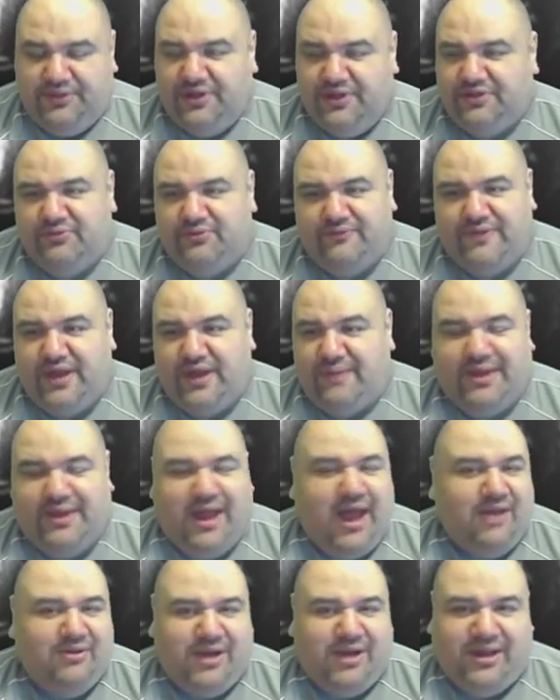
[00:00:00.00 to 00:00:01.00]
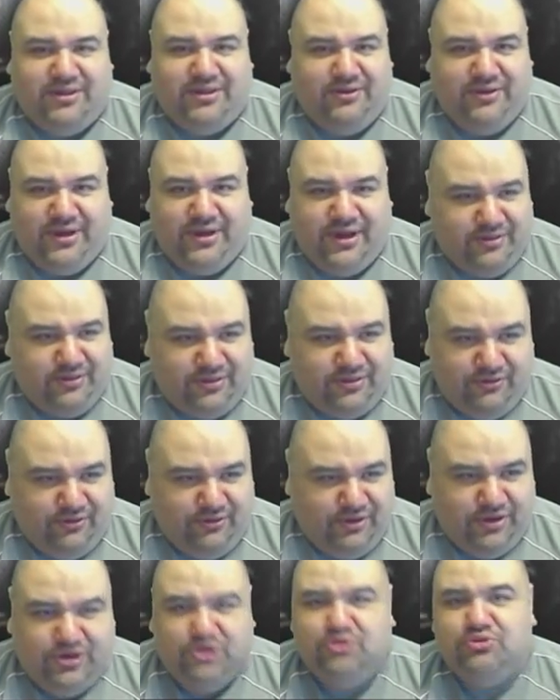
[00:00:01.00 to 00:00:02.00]
This movie, I mean, I don't got to tell you guys the
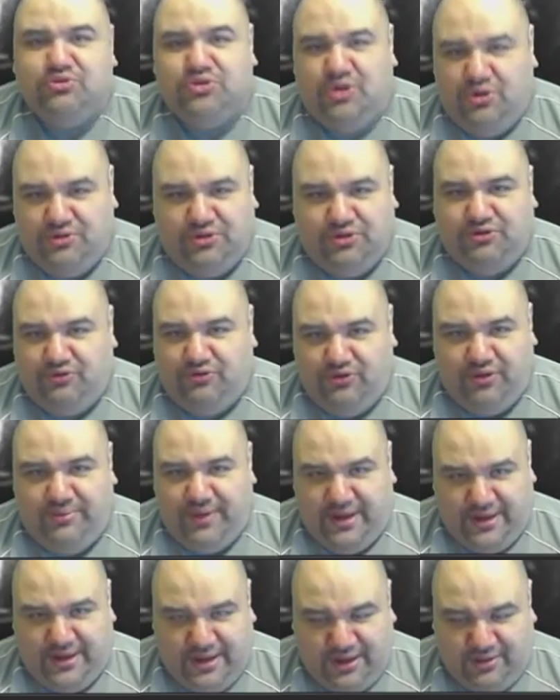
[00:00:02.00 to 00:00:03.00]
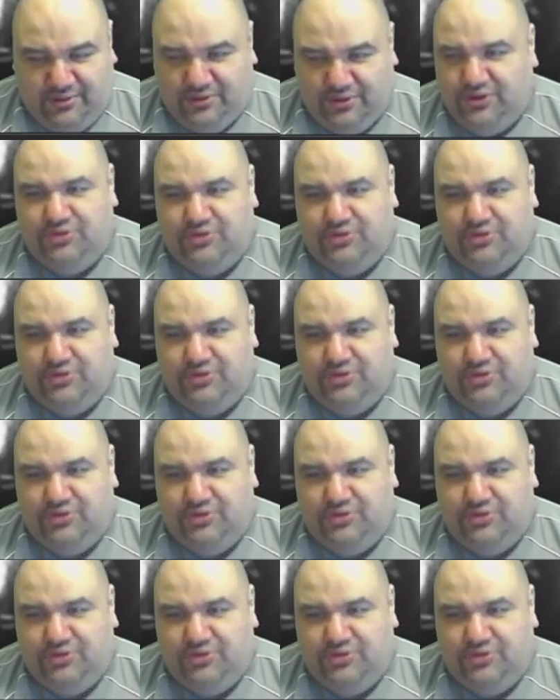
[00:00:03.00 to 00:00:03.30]
story. You know the story by now.